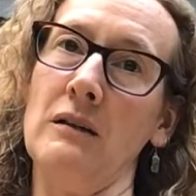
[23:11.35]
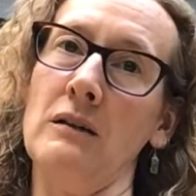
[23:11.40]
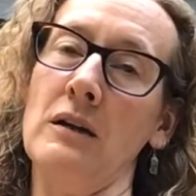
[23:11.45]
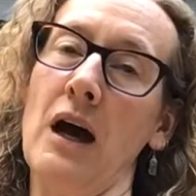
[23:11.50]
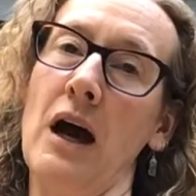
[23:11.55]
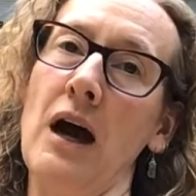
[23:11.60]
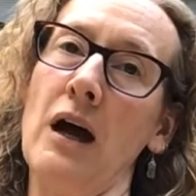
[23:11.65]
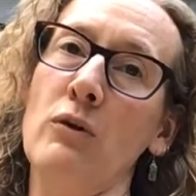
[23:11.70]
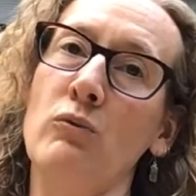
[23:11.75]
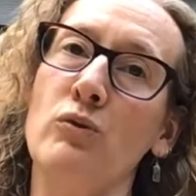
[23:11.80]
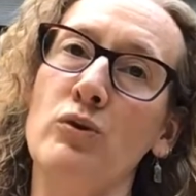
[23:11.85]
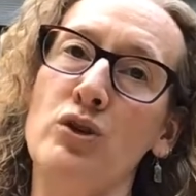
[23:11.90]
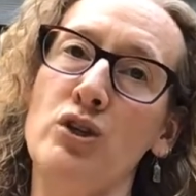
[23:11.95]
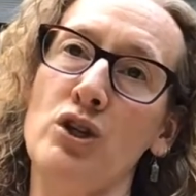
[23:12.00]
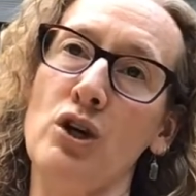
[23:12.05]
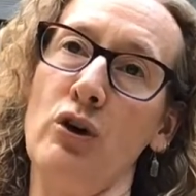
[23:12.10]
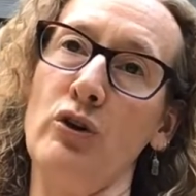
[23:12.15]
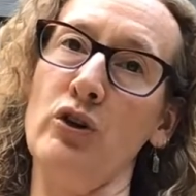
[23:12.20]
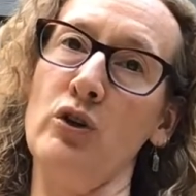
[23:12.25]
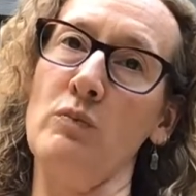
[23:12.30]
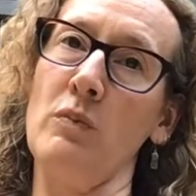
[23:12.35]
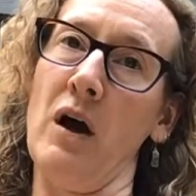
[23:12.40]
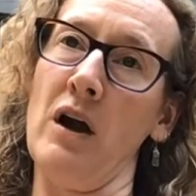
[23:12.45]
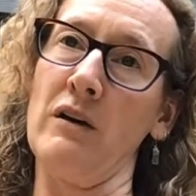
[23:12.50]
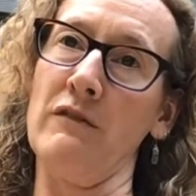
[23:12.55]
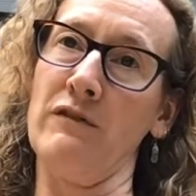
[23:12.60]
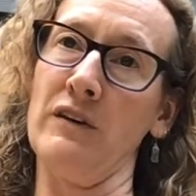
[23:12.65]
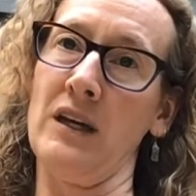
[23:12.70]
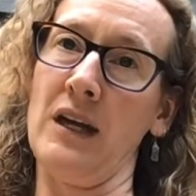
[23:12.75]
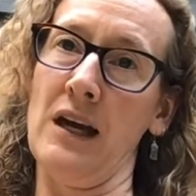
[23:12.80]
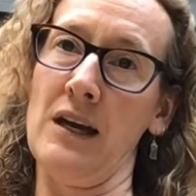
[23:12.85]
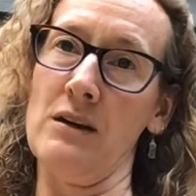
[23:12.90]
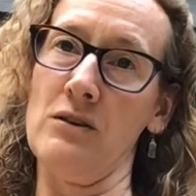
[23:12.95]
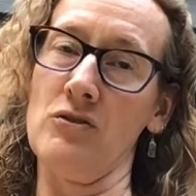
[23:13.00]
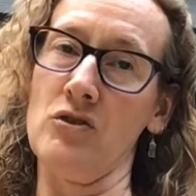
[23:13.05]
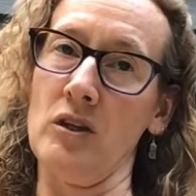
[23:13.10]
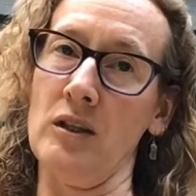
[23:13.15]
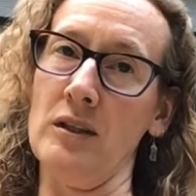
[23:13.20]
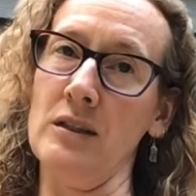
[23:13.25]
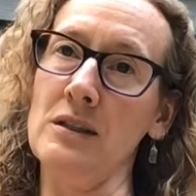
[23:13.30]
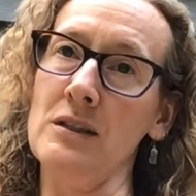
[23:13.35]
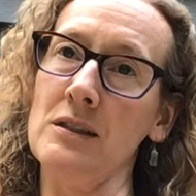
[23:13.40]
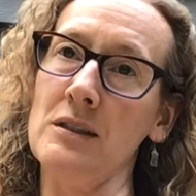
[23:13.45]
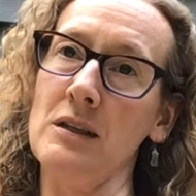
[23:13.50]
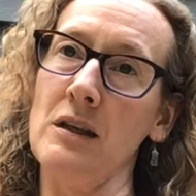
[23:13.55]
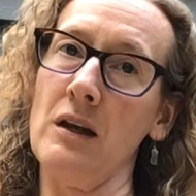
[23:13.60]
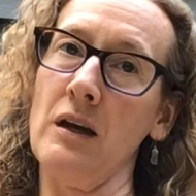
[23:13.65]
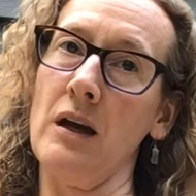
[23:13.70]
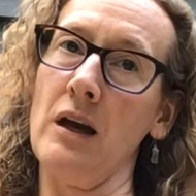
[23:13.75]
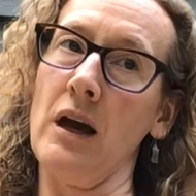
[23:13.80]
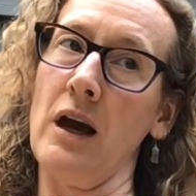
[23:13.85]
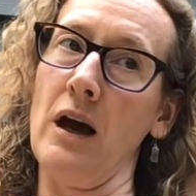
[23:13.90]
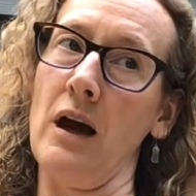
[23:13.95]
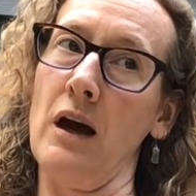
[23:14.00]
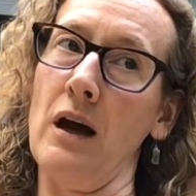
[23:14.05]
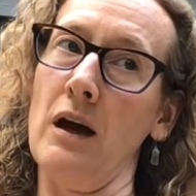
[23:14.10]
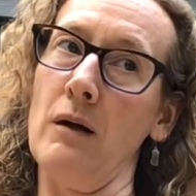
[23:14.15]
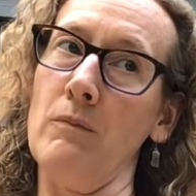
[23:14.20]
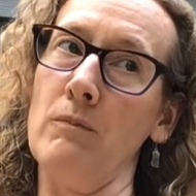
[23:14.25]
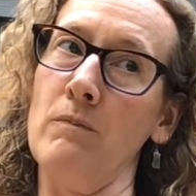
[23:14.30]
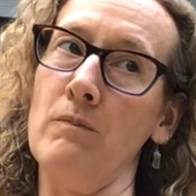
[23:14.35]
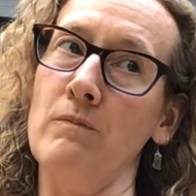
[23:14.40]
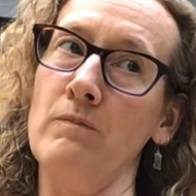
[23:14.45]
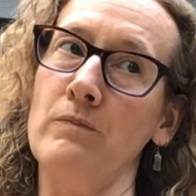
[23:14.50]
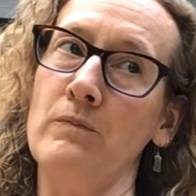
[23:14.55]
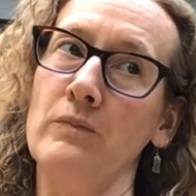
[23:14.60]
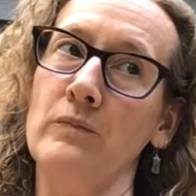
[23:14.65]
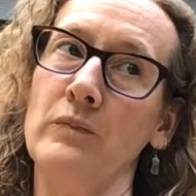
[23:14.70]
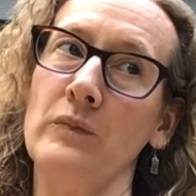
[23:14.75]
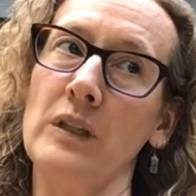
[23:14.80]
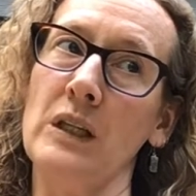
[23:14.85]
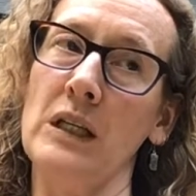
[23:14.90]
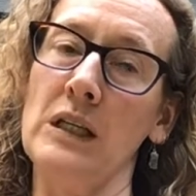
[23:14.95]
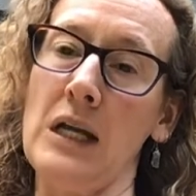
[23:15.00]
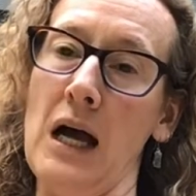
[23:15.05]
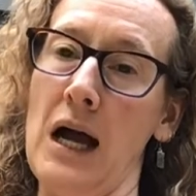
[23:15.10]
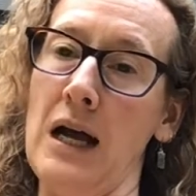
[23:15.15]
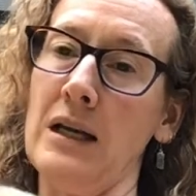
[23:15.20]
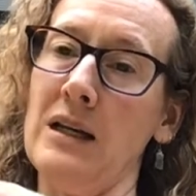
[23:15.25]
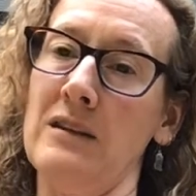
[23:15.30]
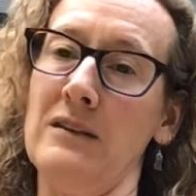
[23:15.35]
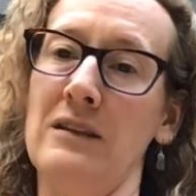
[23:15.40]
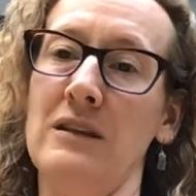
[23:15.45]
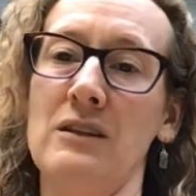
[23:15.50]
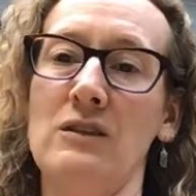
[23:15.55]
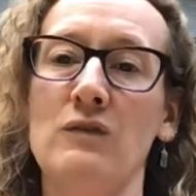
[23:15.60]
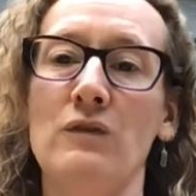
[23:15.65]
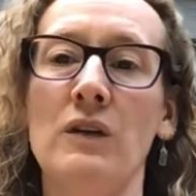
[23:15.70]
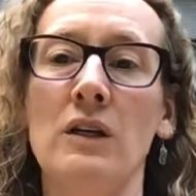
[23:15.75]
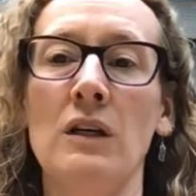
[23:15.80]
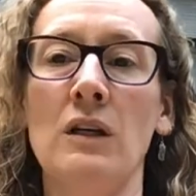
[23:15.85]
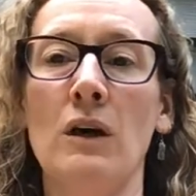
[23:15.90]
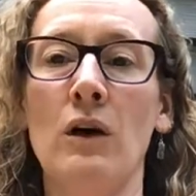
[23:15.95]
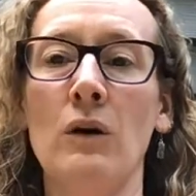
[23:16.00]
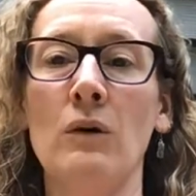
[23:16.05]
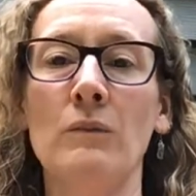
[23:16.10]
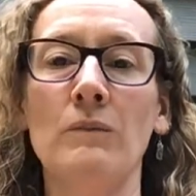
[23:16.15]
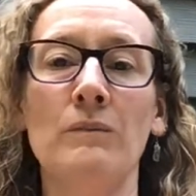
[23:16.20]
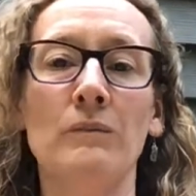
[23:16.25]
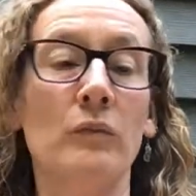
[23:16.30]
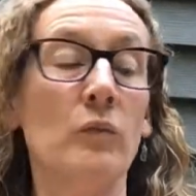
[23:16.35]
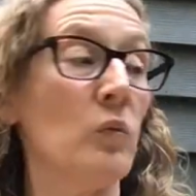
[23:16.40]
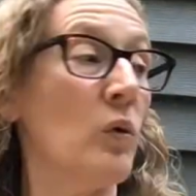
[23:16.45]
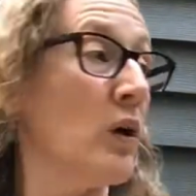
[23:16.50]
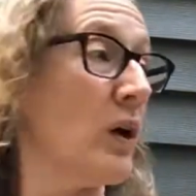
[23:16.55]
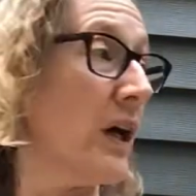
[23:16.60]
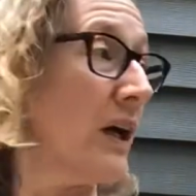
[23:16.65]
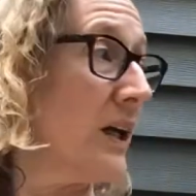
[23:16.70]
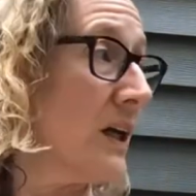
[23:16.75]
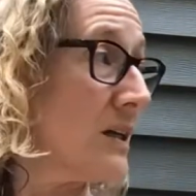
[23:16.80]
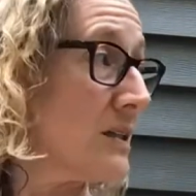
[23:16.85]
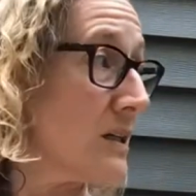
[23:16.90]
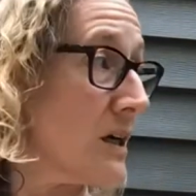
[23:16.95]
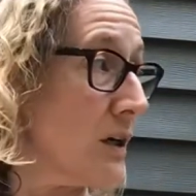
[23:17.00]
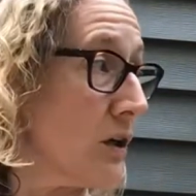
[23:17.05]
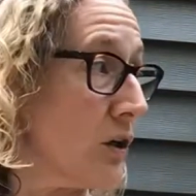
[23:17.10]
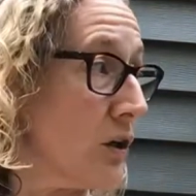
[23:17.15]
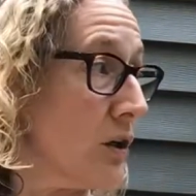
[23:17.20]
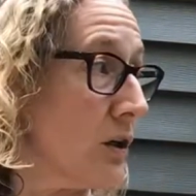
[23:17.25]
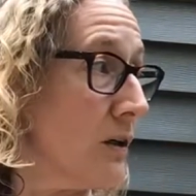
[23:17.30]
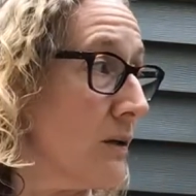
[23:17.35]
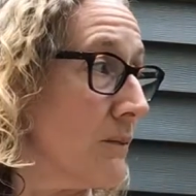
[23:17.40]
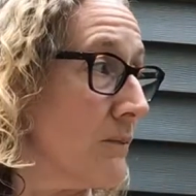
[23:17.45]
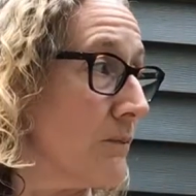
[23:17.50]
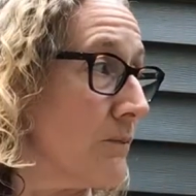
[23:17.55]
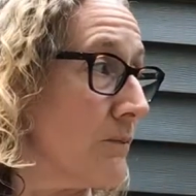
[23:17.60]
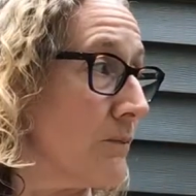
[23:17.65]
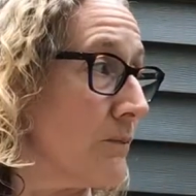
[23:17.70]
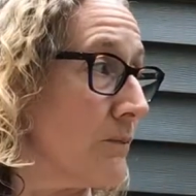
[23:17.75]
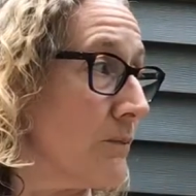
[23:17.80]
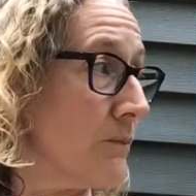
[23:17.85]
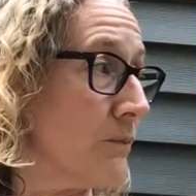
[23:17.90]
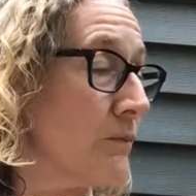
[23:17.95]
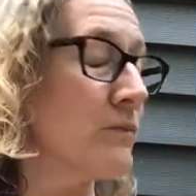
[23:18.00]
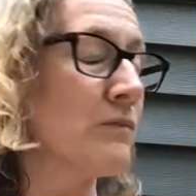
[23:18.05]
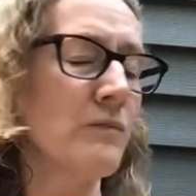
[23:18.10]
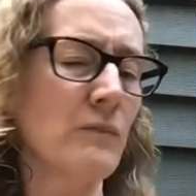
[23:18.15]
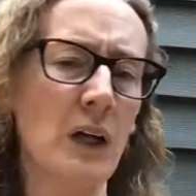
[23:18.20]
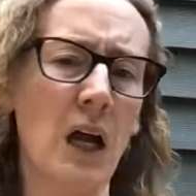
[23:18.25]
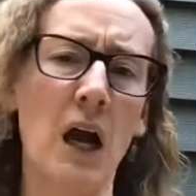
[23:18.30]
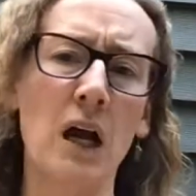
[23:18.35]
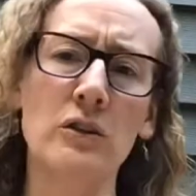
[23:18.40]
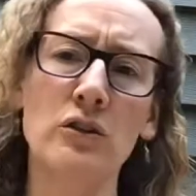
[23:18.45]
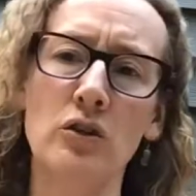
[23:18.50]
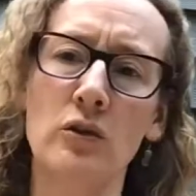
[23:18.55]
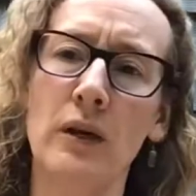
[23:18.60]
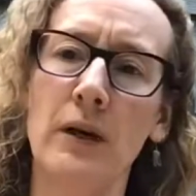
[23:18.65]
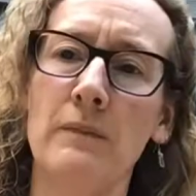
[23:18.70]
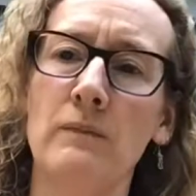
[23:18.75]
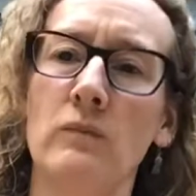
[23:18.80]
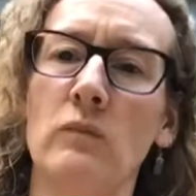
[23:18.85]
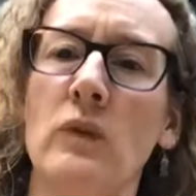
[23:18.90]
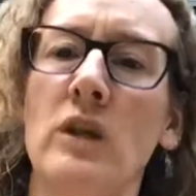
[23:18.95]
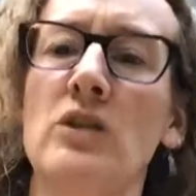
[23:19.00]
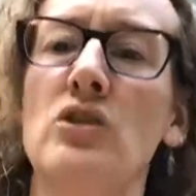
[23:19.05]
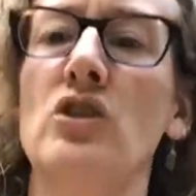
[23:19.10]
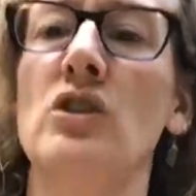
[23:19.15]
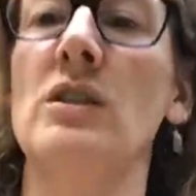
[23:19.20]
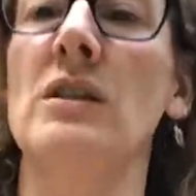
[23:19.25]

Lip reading: And I will show you modifications, not in this video. Well, I guess I could. I'll do it.